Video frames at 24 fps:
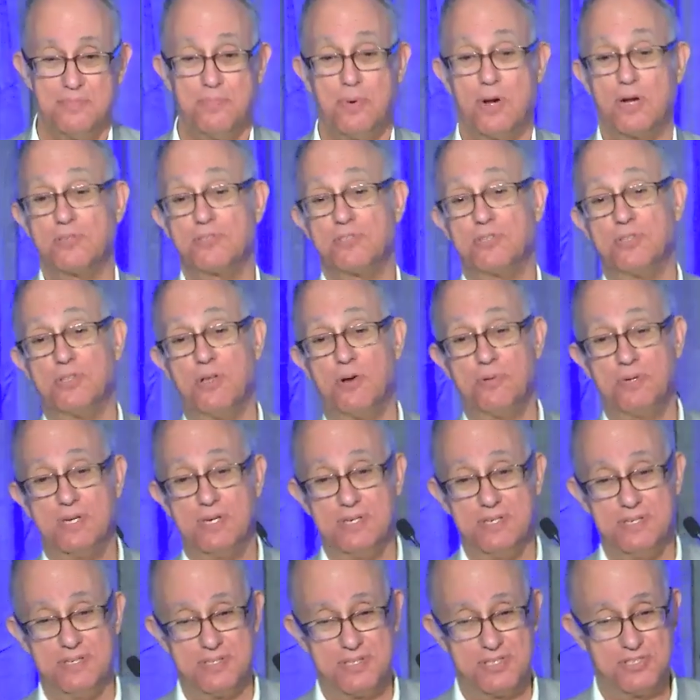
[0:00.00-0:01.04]

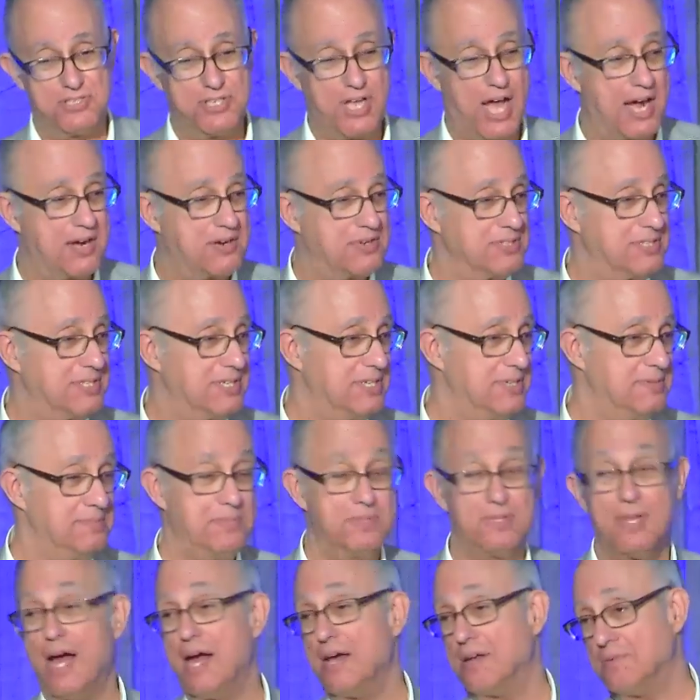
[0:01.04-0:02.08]
Barcelona, the soccer team,
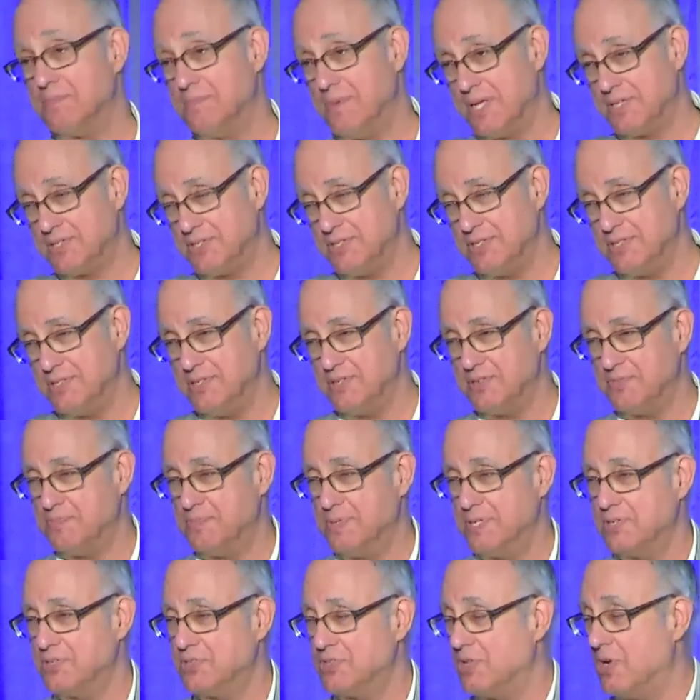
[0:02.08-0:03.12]
Lionel Messi, their
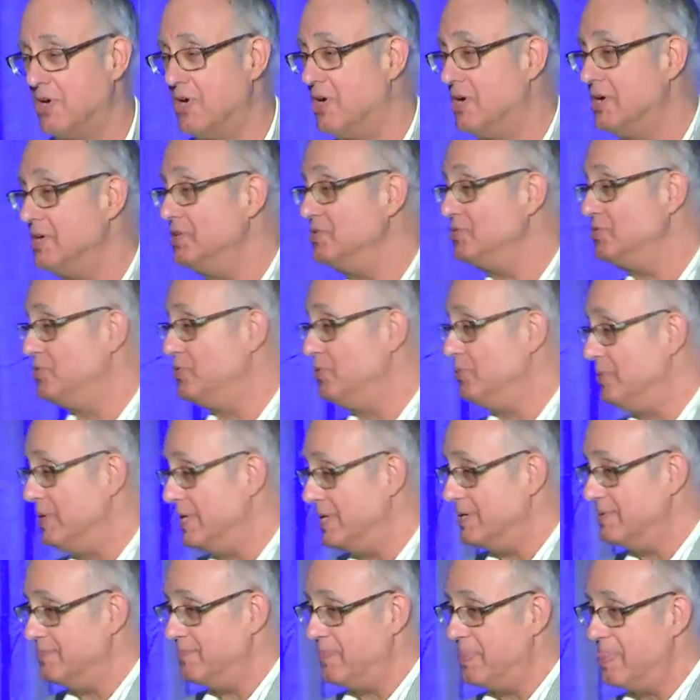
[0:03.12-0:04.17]
big star, is doing.
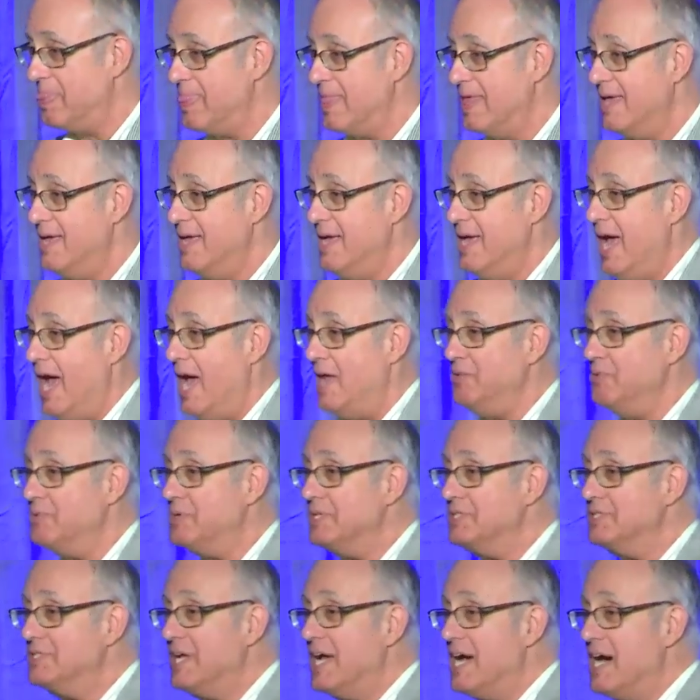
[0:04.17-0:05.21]
And you
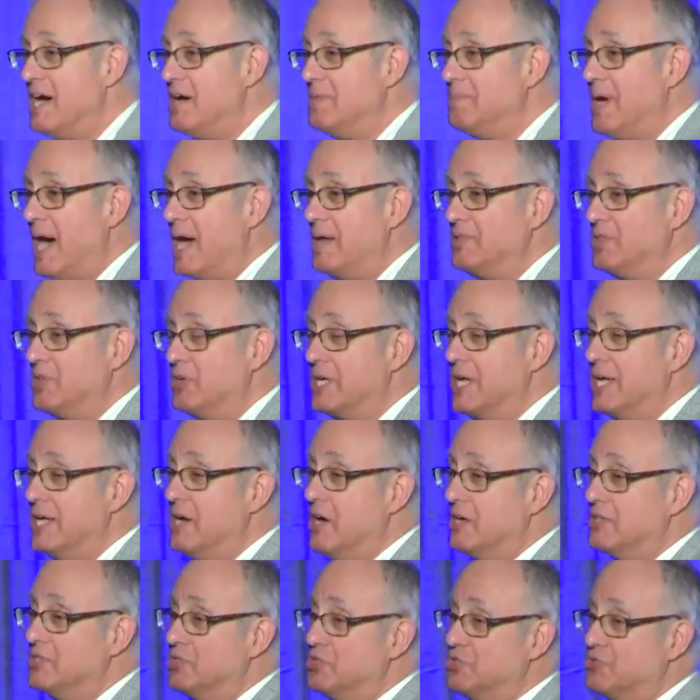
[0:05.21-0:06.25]
can tell by looking
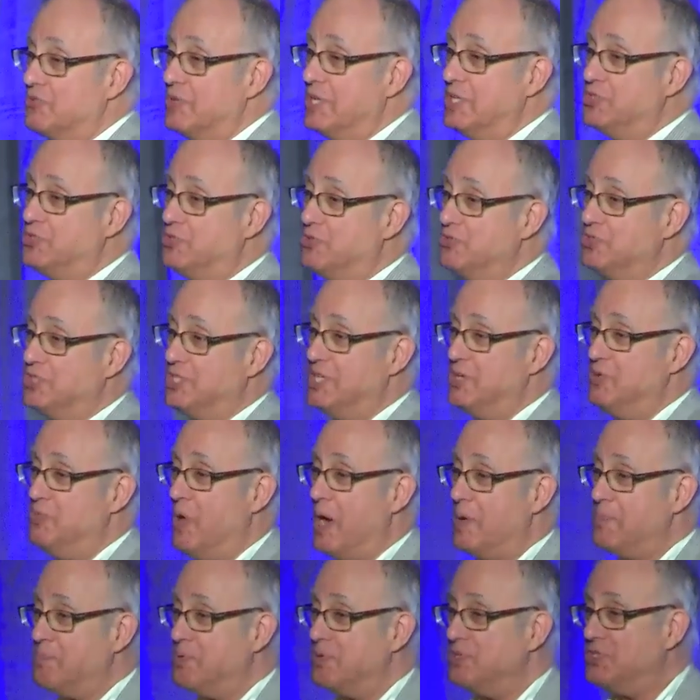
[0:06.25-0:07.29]
on the streets to see
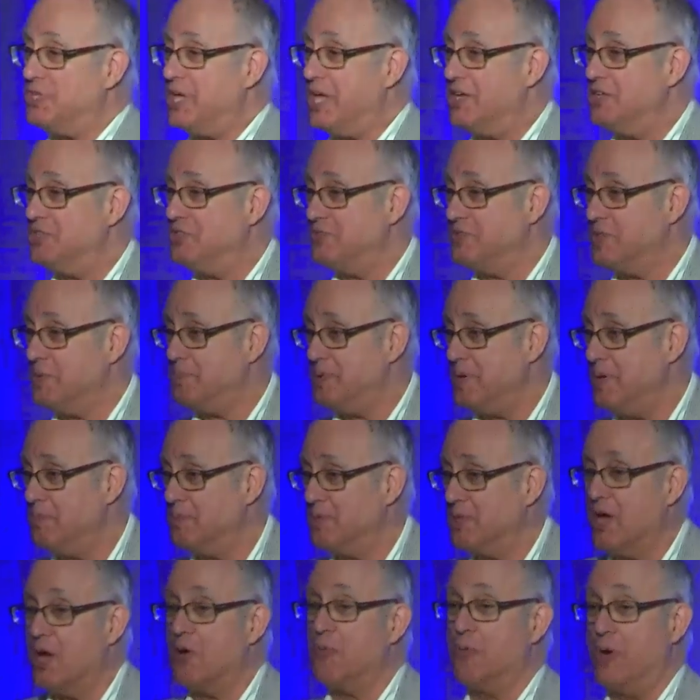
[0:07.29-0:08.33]
what percentage of the
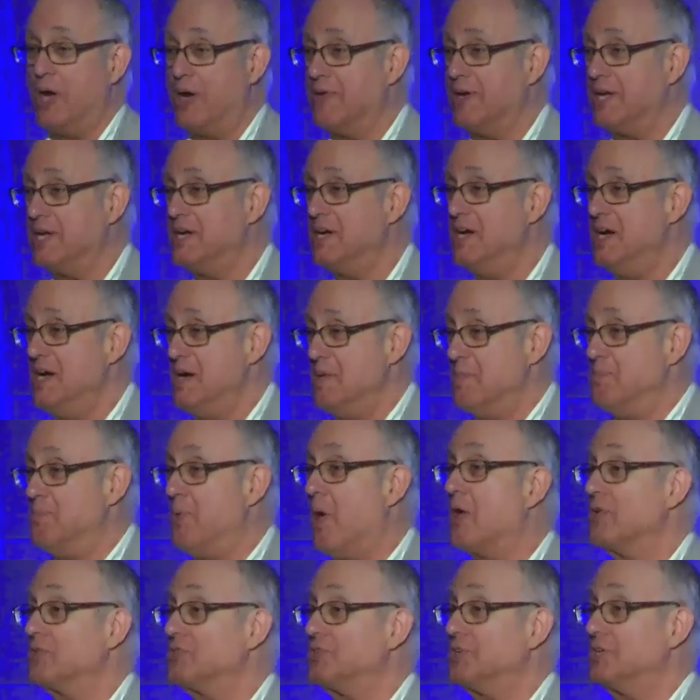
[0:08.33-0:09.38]
people are wearing
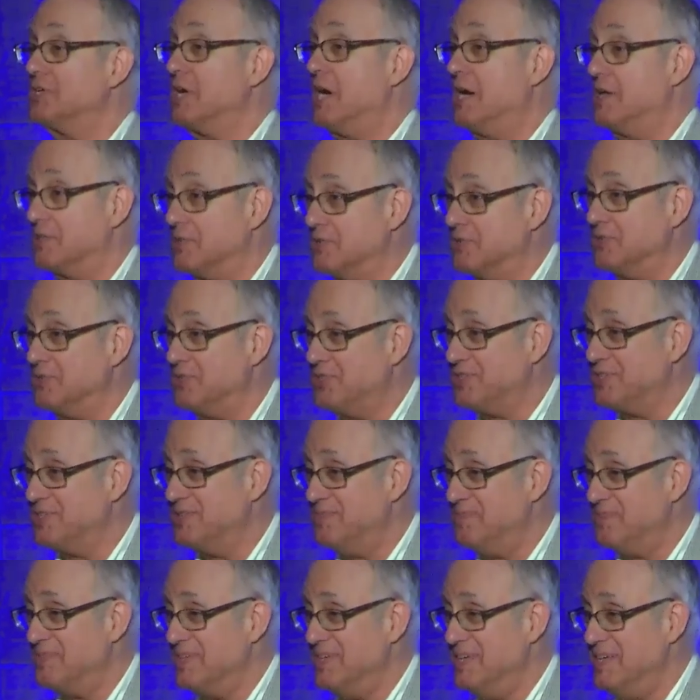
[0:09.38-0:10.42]
Barca colors.
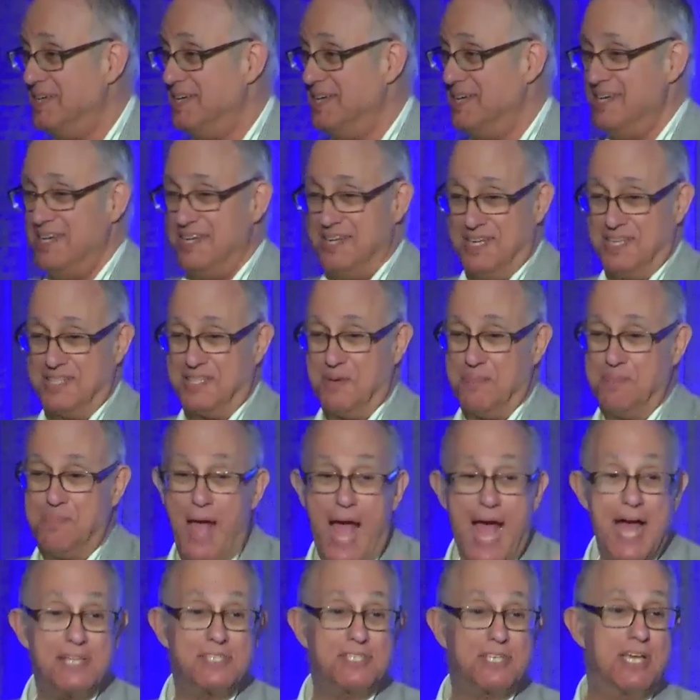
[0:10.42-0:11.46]
The
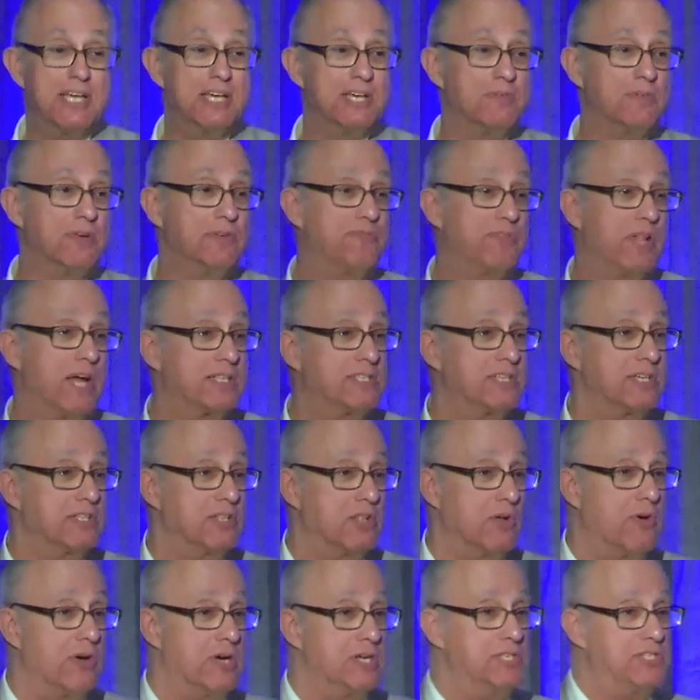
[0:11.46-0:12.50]
Basking in Reflected
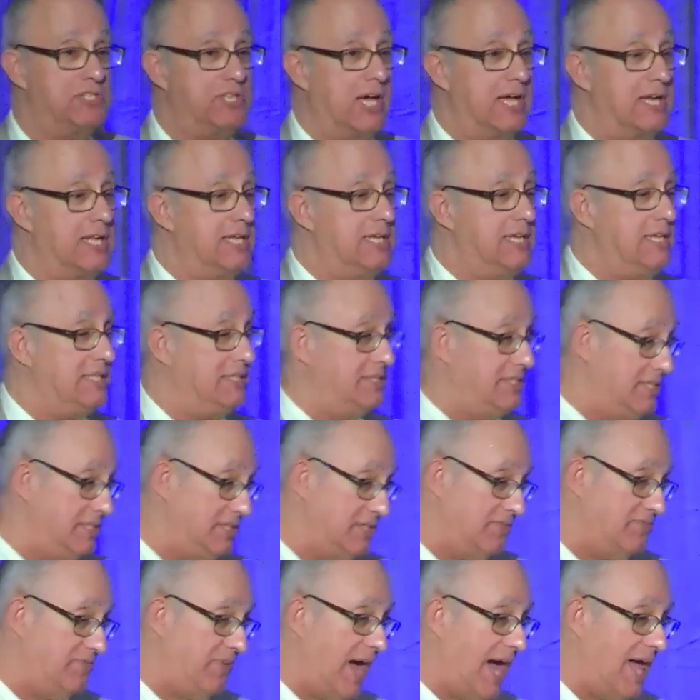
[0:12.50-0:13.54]
Glory study did
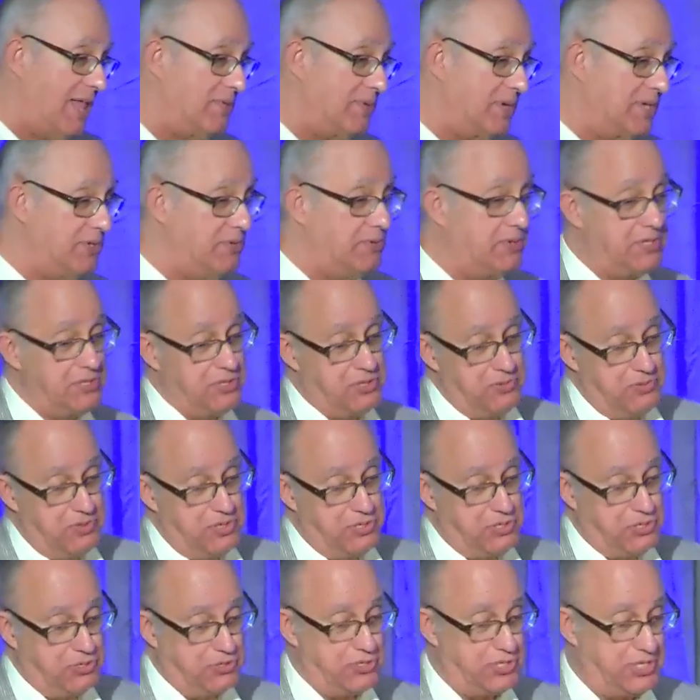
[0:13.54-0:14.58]
the following. You can do
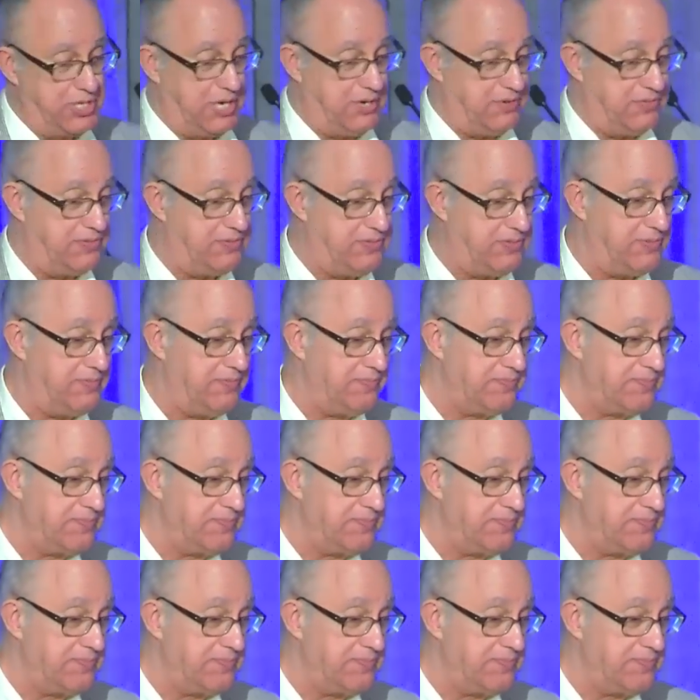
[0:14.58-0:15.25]
this yourself.